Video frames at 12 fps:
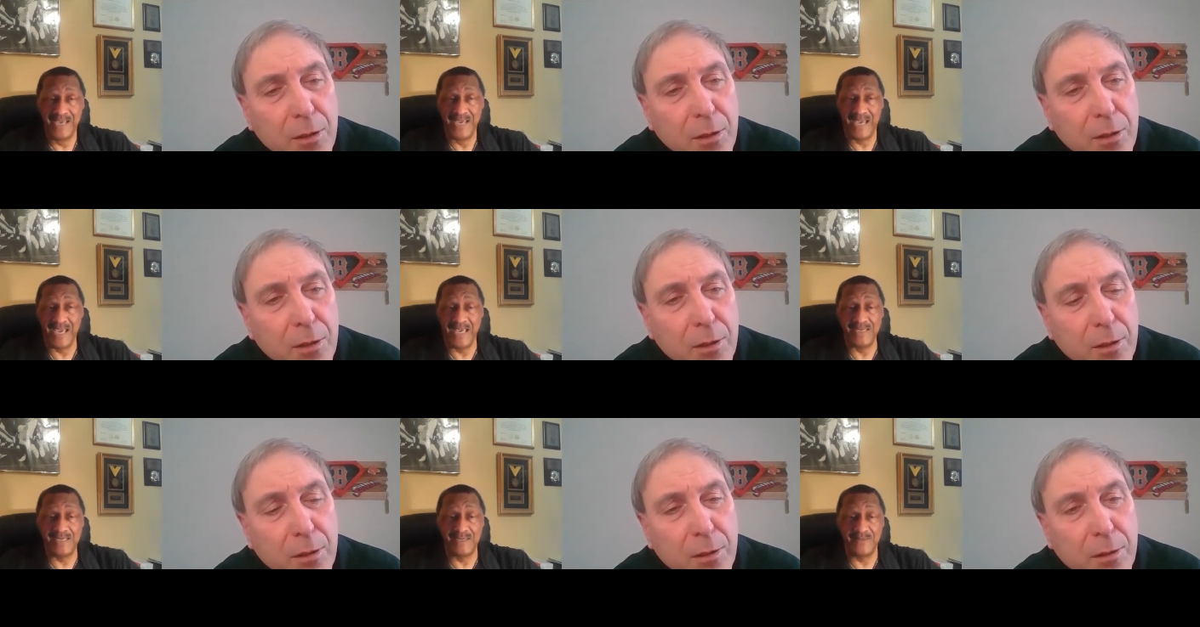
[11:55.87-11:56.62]
Speaker 1: and
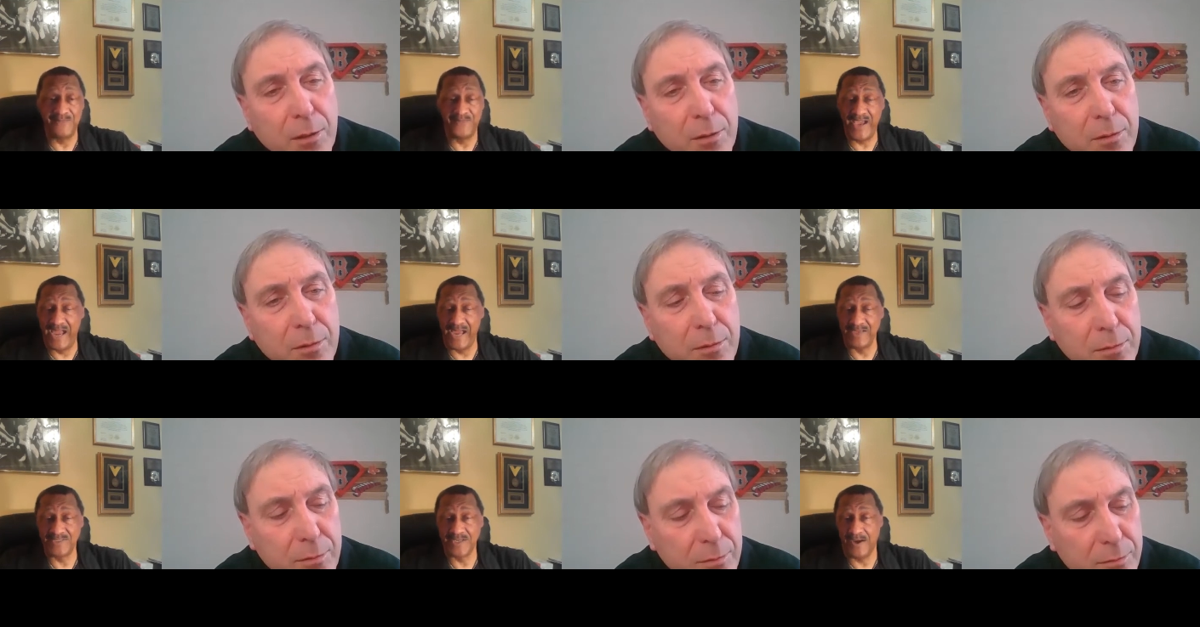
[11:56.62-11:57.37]
then the
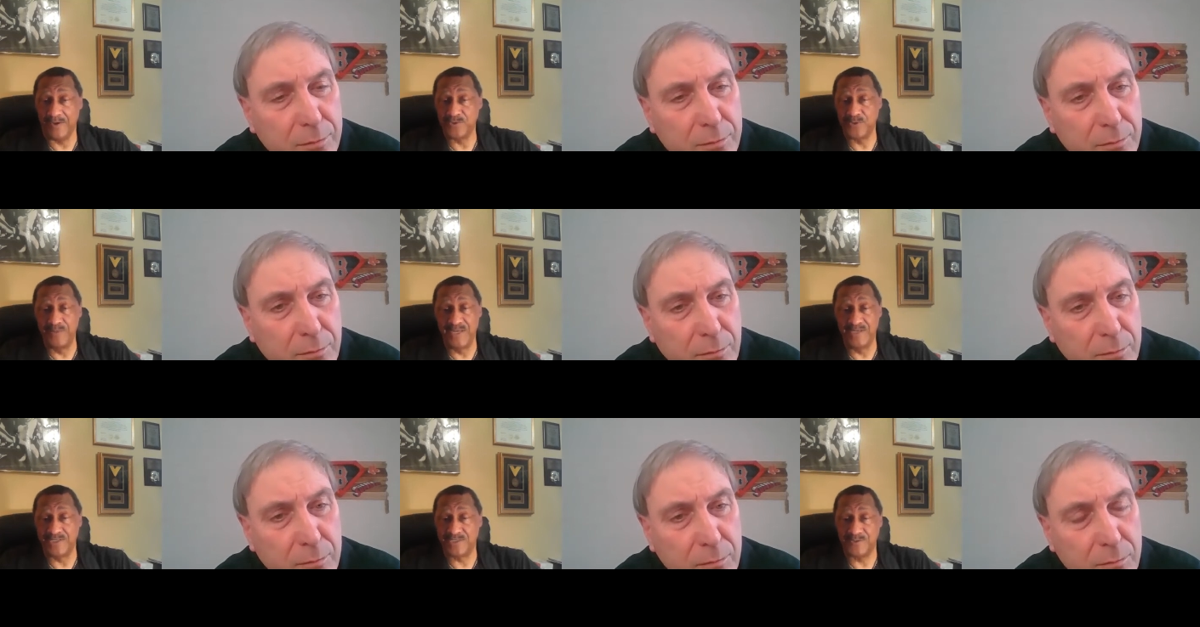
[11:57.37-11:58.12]
fans, uh,
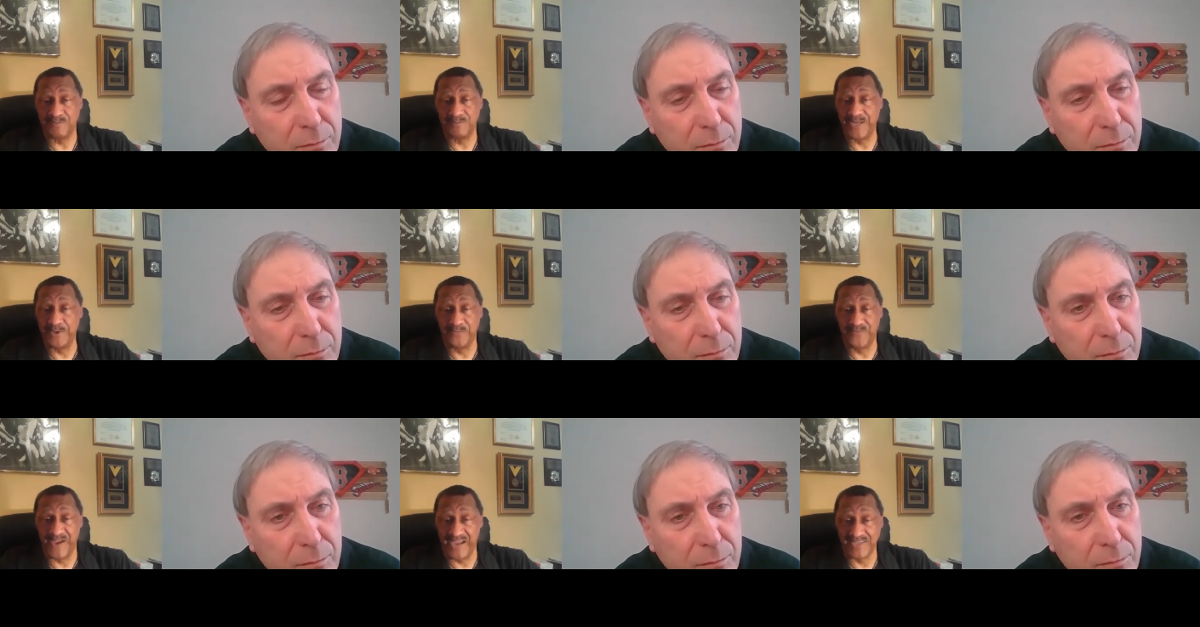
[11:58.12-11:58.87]
tremendous Bingo
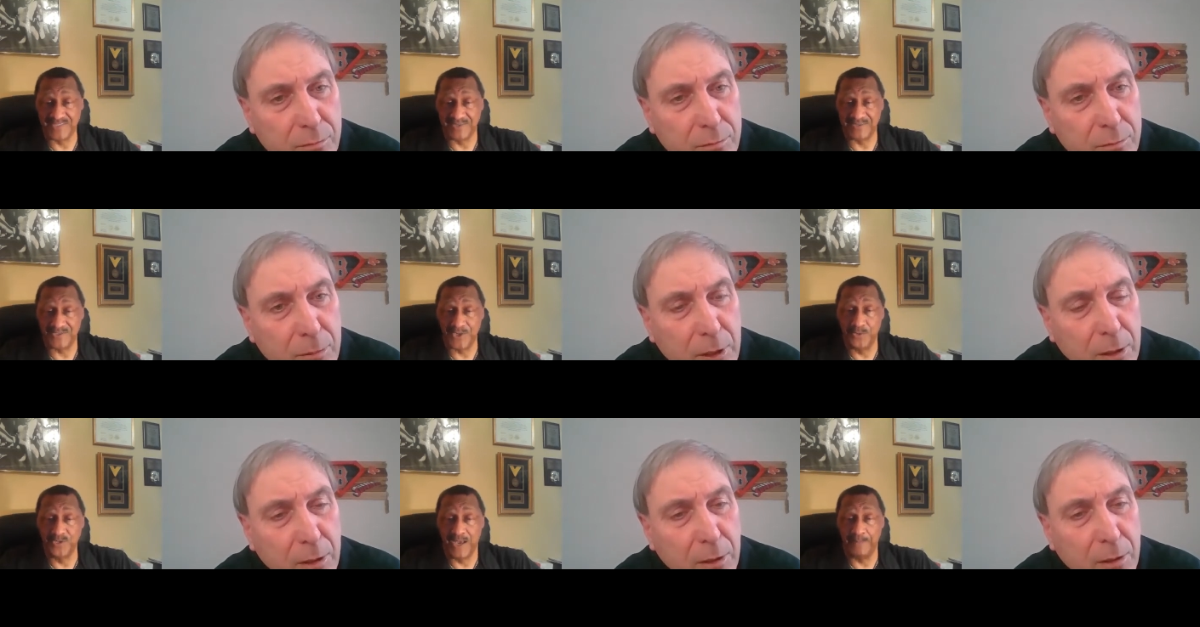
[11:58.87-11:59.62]
fans that
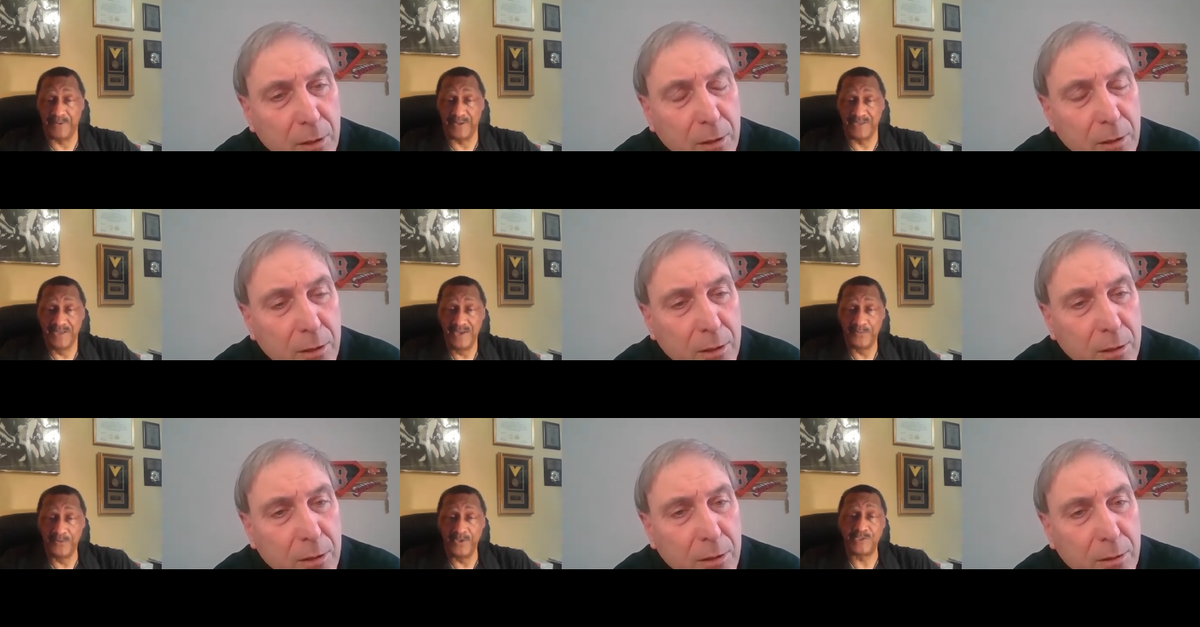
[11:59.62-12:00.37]
showed up and
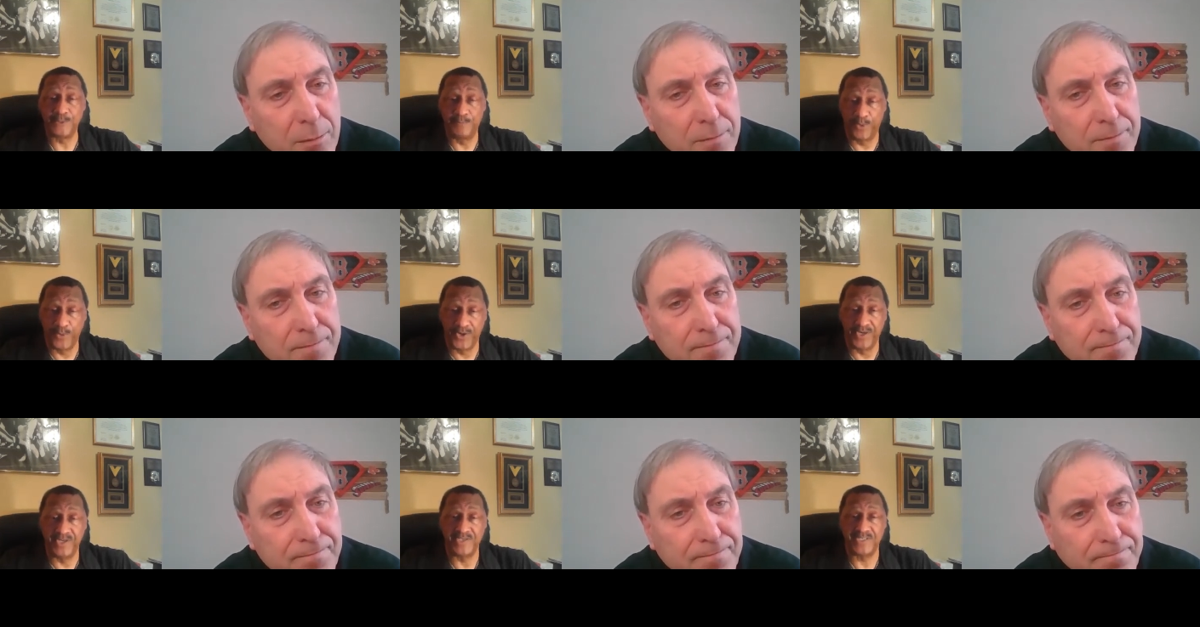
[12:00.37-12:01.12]
really
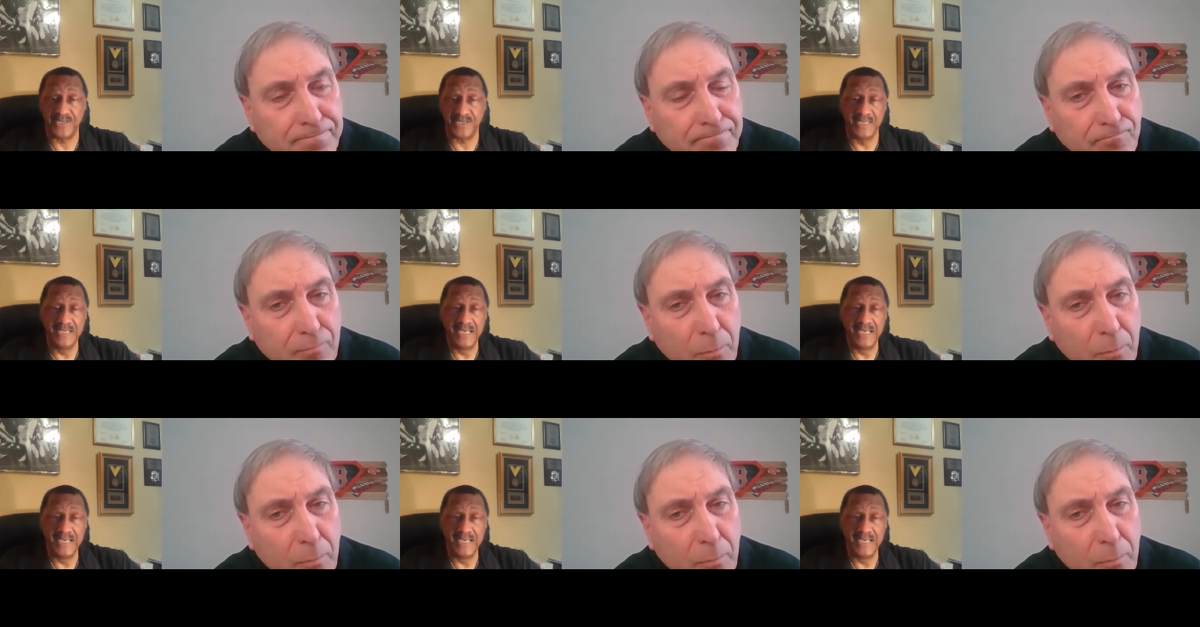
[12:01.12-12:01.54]
supported us, and